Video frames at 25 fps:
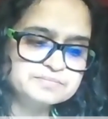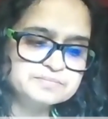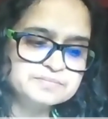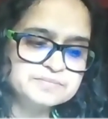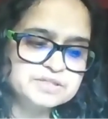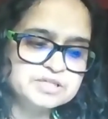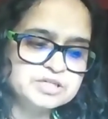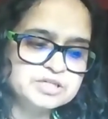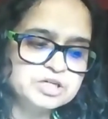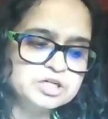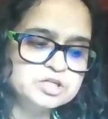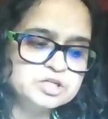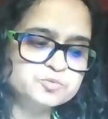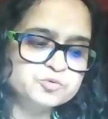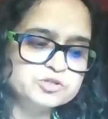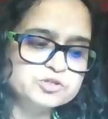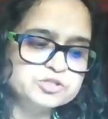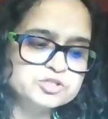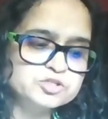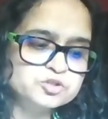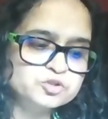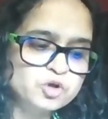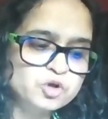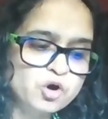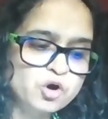It
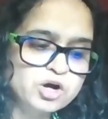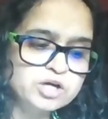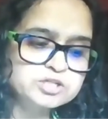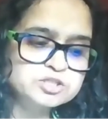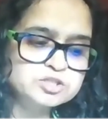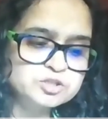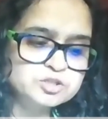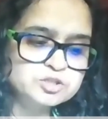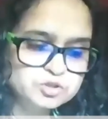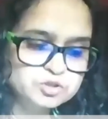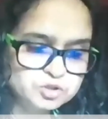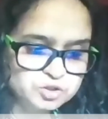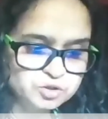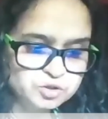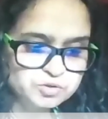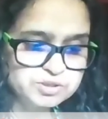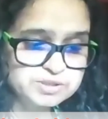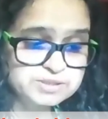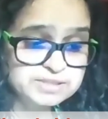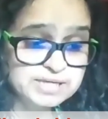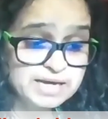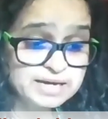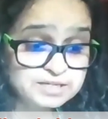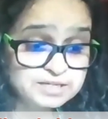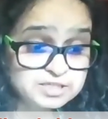was thought to
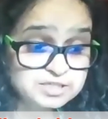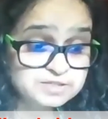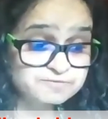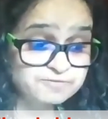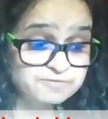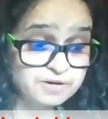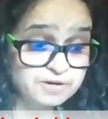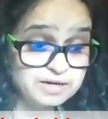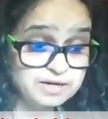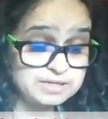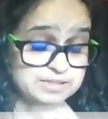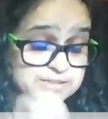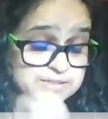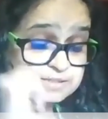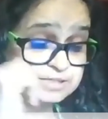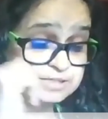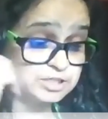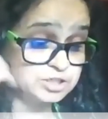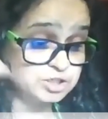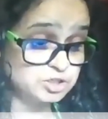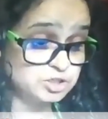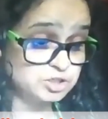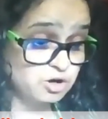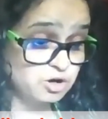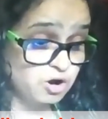satisfy
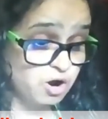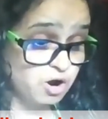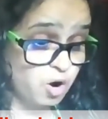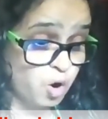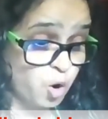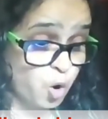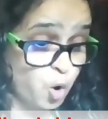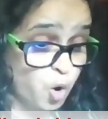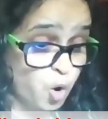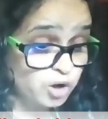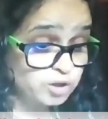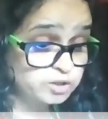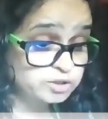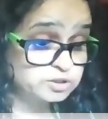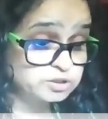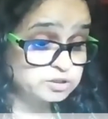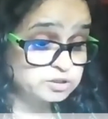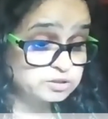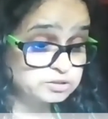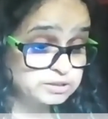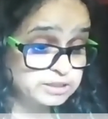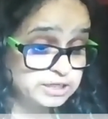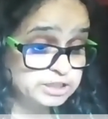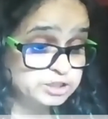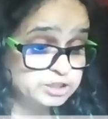such
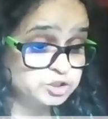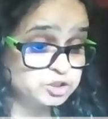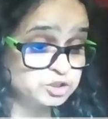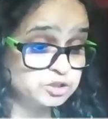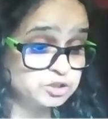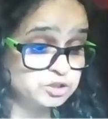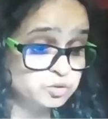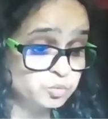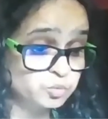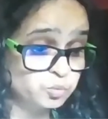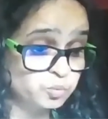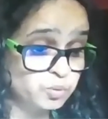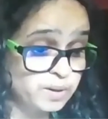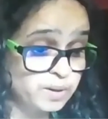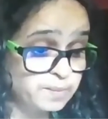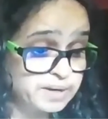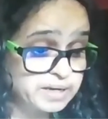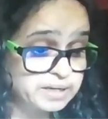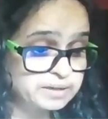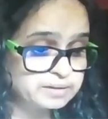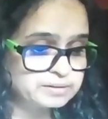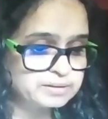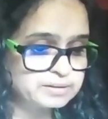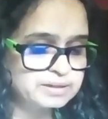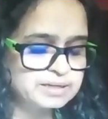hot-natured
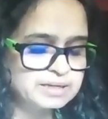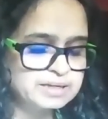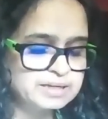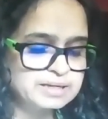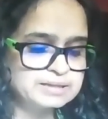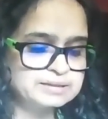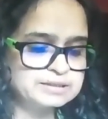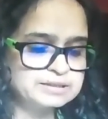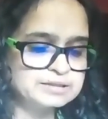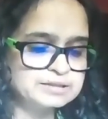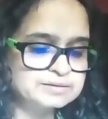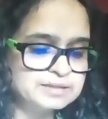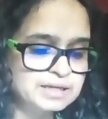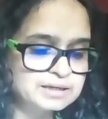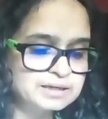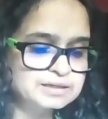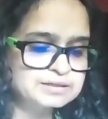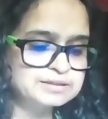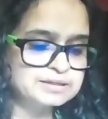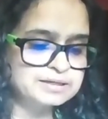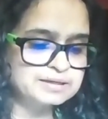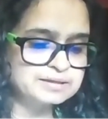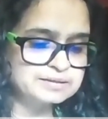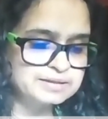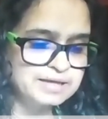women, the Dalit
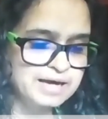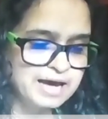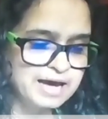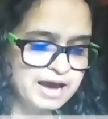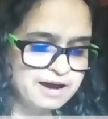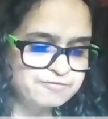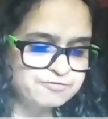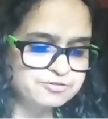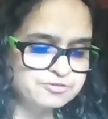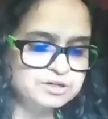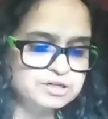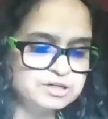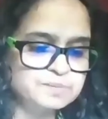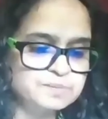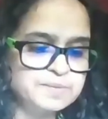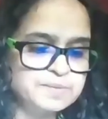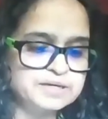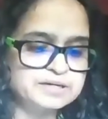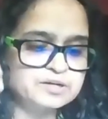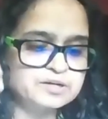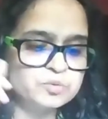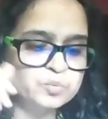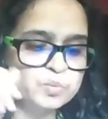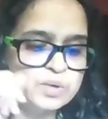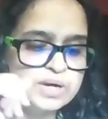and the African
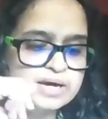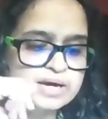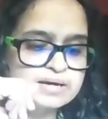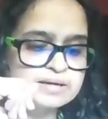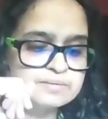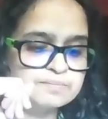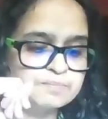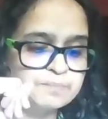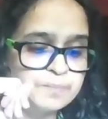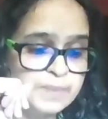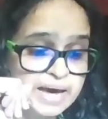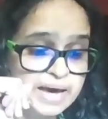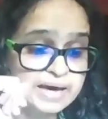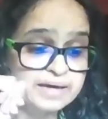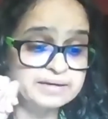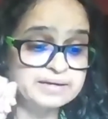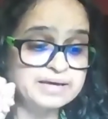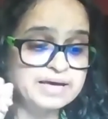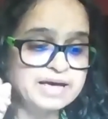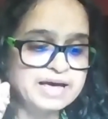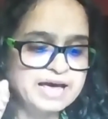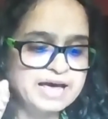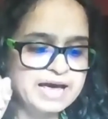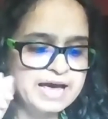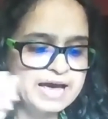American man
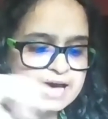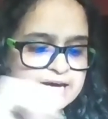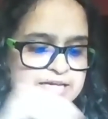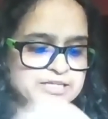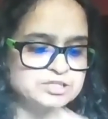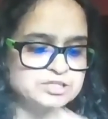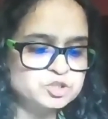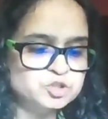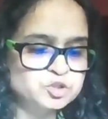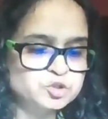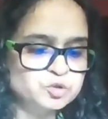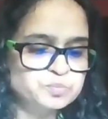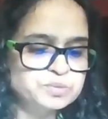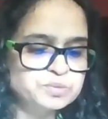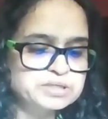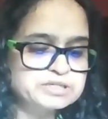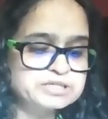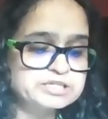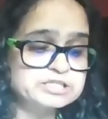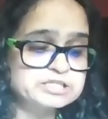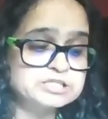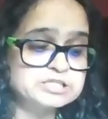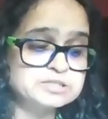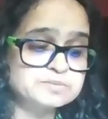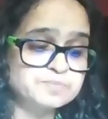had to be
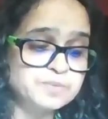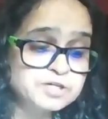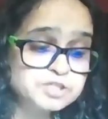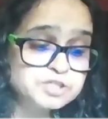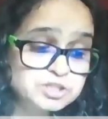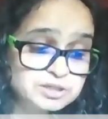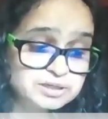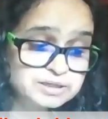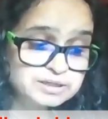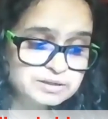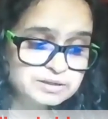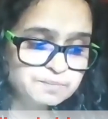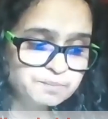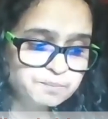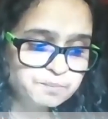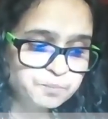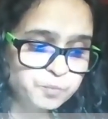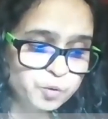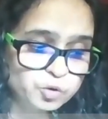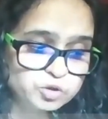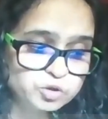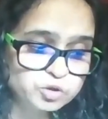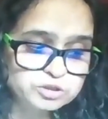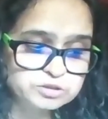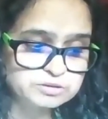especially
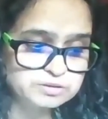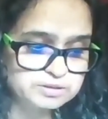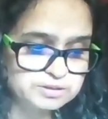potent.